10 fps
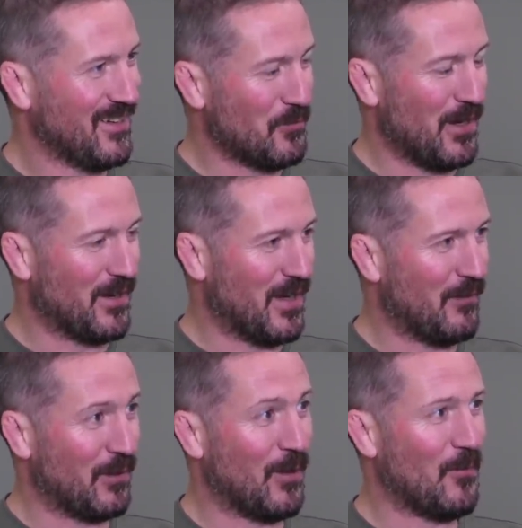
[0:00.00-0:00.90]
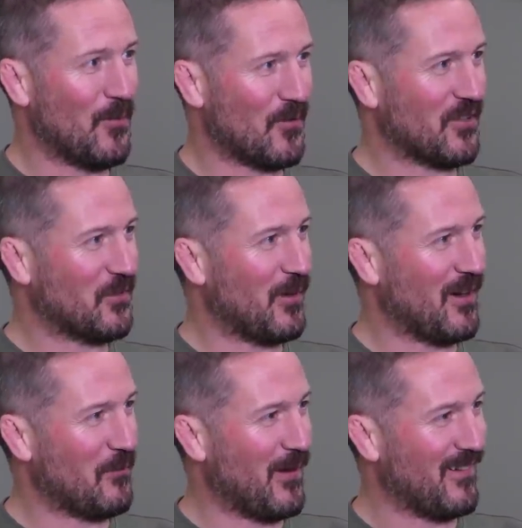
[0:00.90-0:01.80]
We had to have a lot more
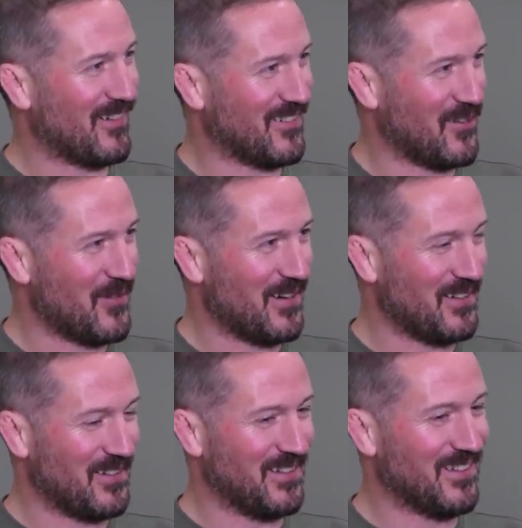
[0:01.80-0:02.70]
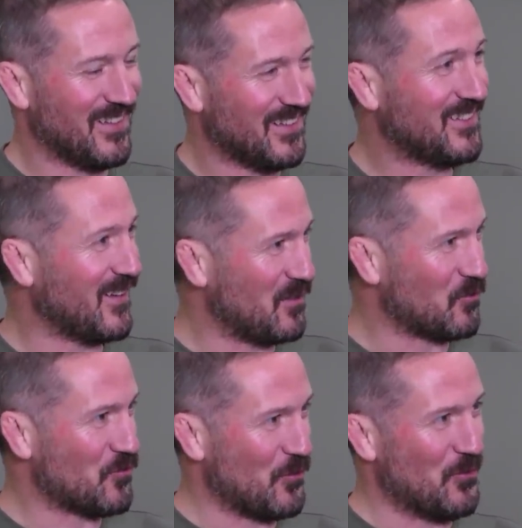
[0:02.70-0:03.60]
sparring partners on ready to cycle
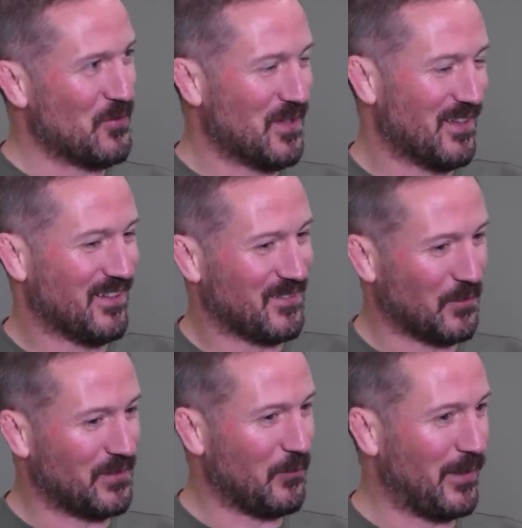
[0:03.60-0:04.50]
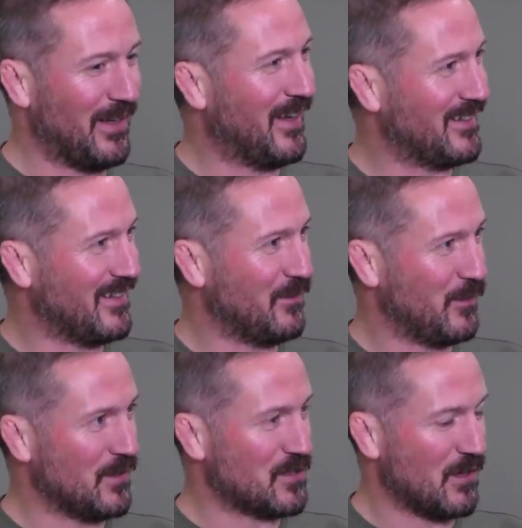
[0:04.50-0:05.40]
through so as that we could get to the
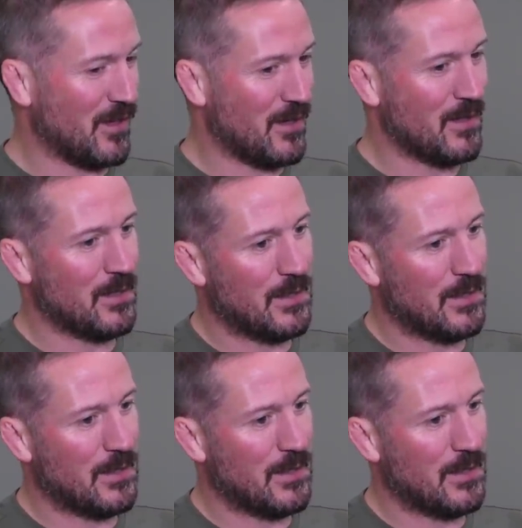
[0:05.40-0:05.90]
finish line.